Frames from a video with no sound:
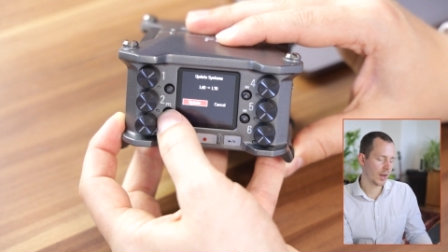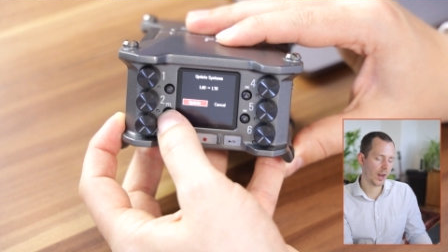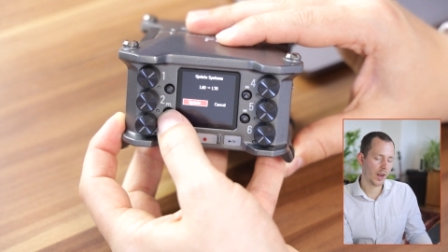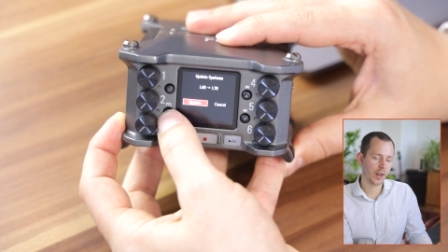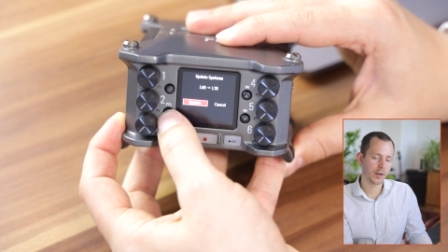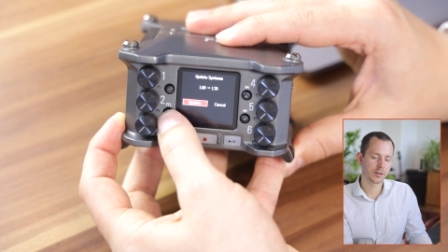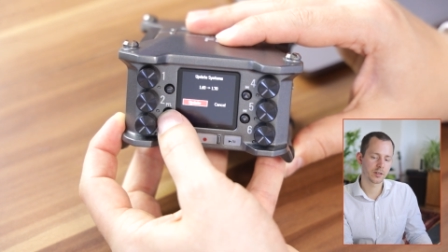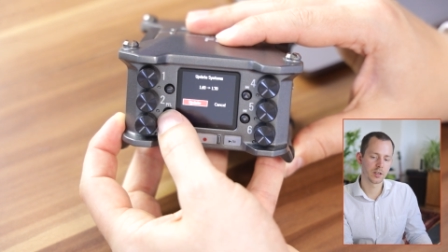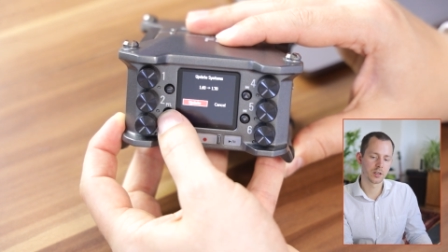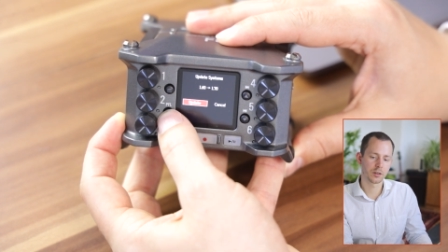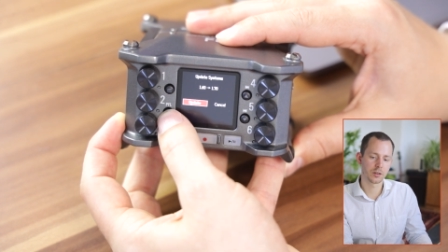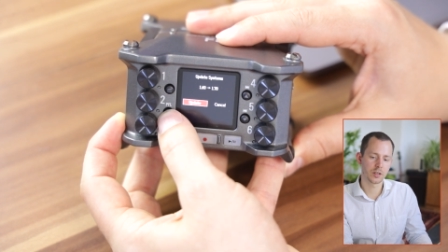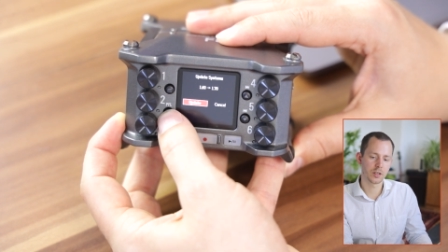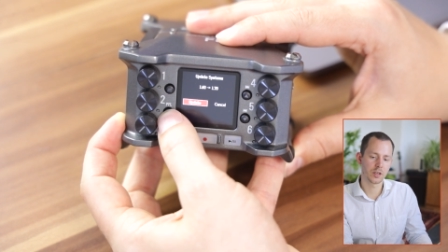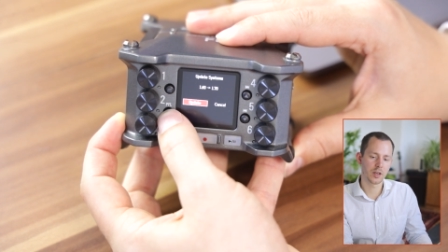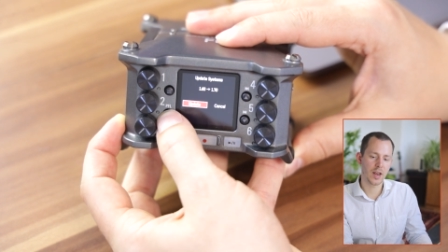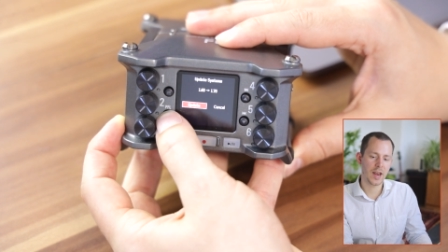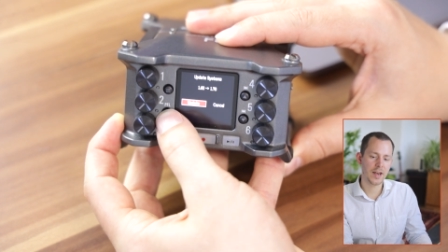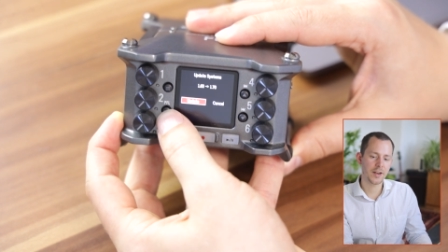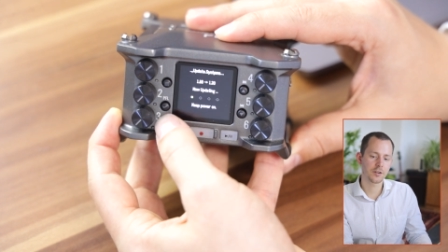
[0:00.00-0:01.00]
and hit
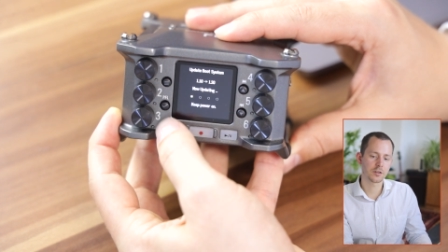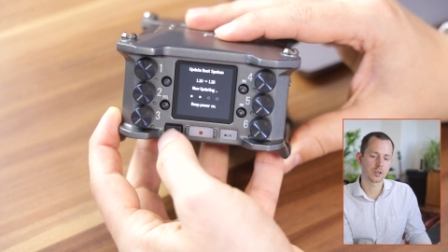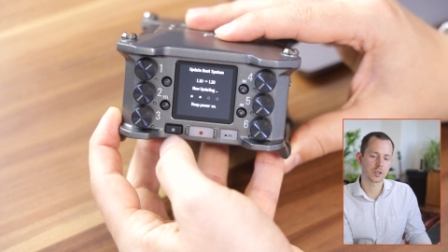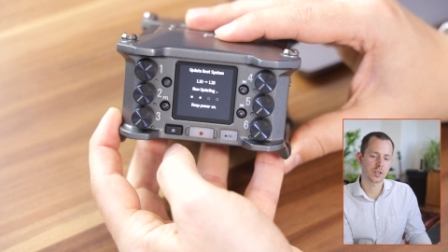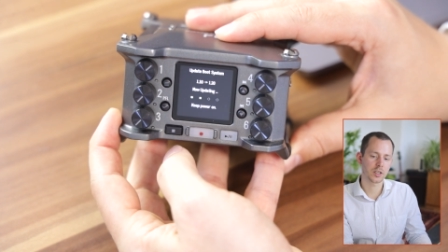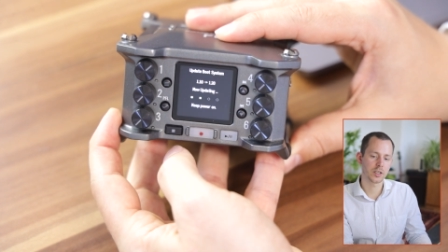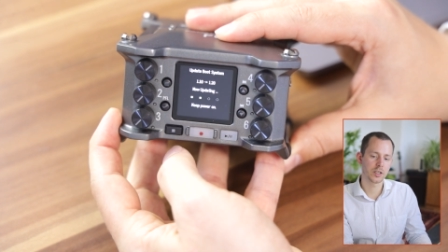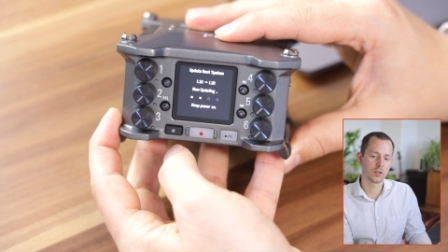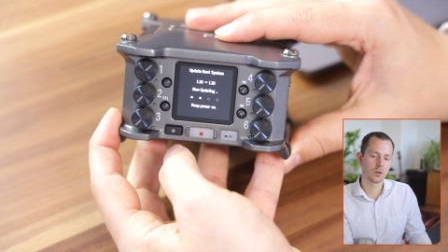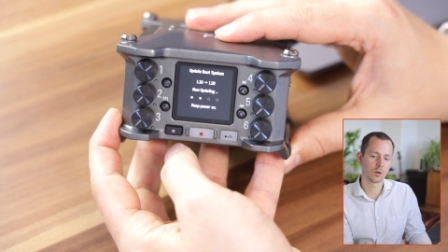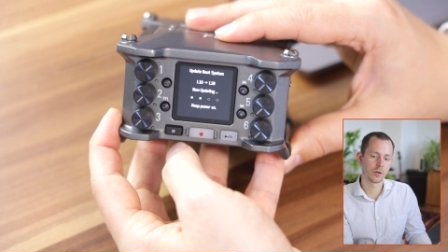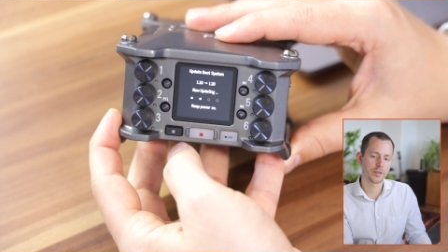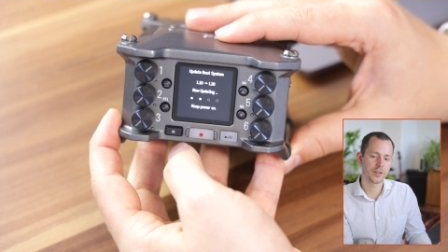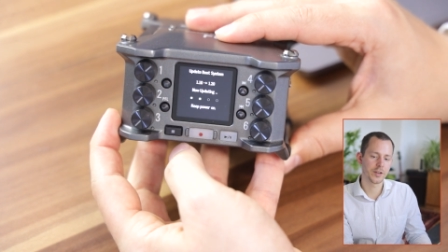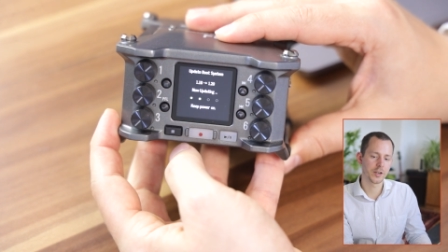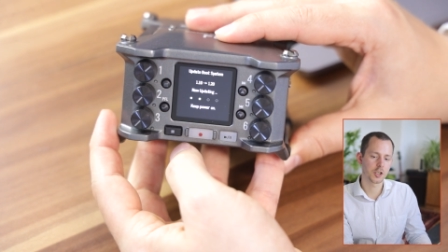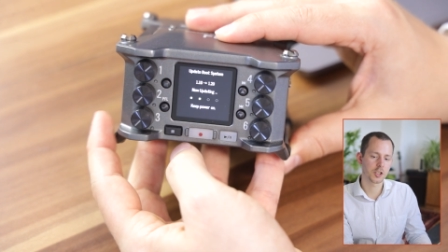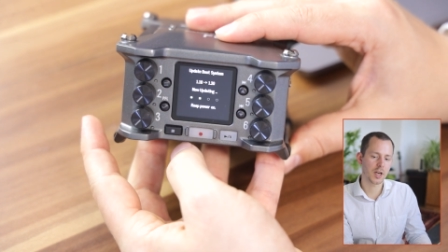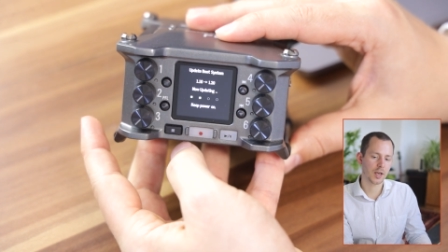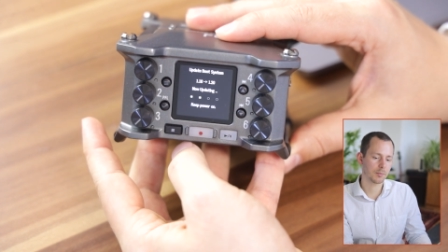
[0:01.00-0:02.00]
the enter key or
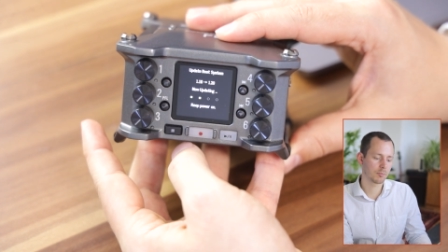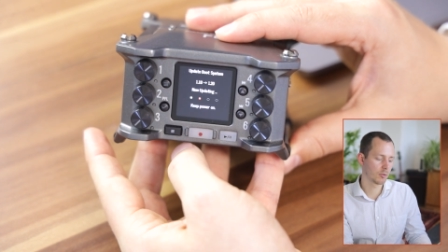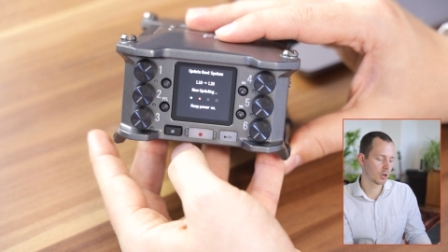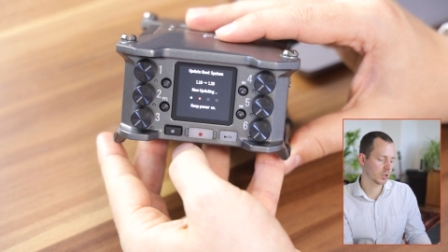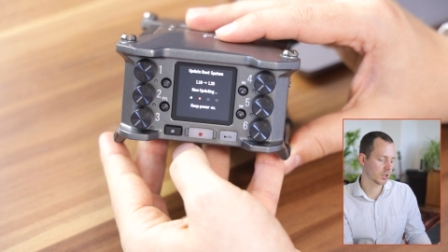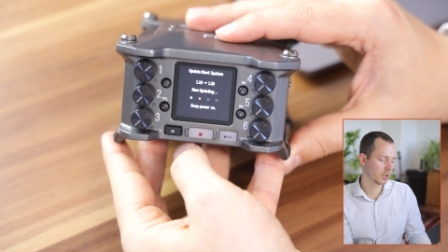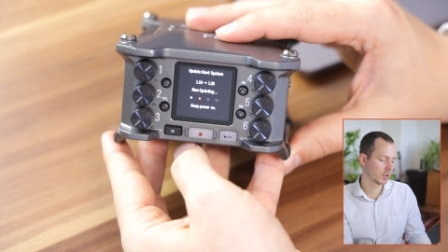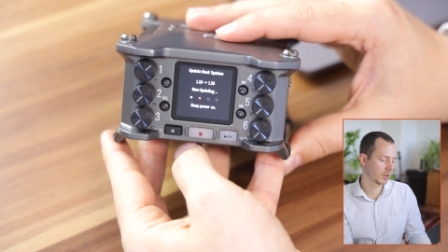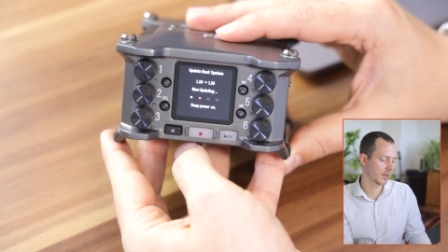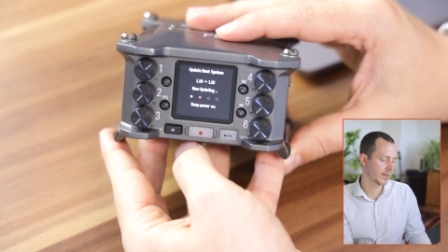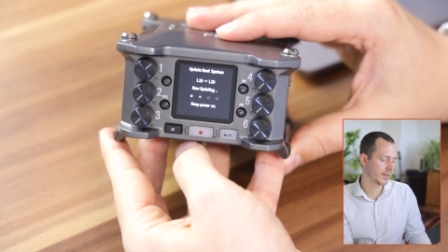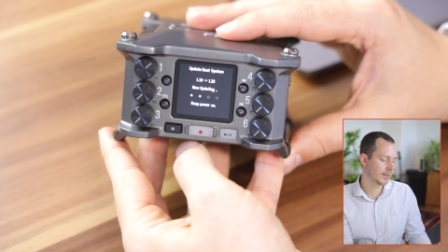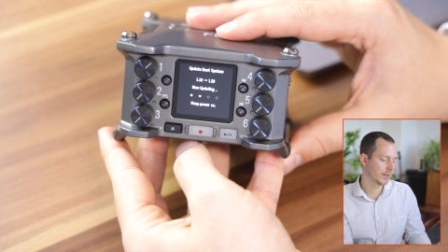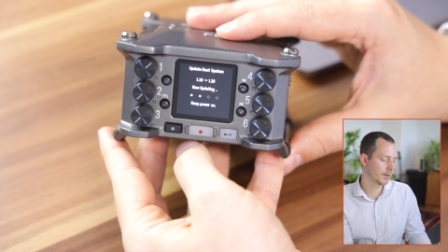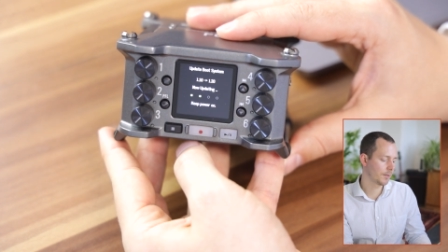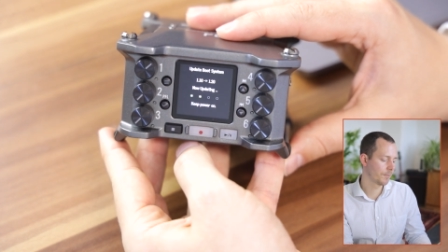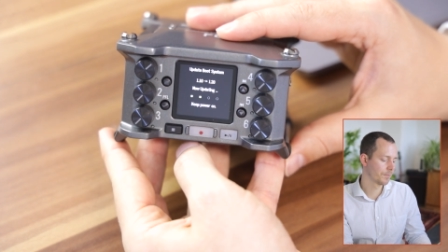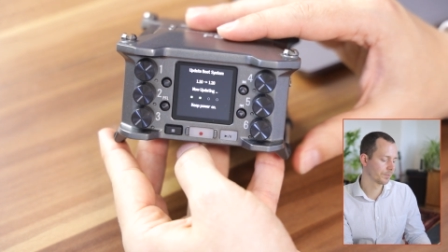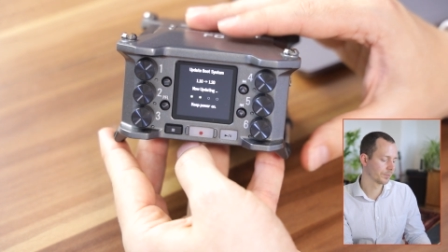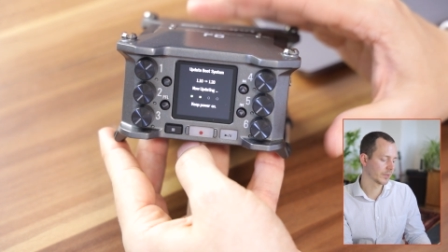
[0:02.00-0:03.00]
the checkmark
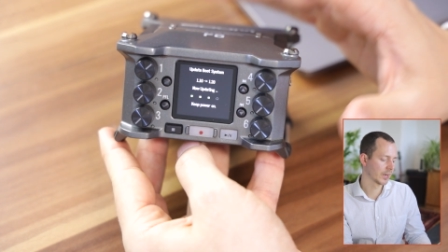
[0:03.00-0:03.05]
key,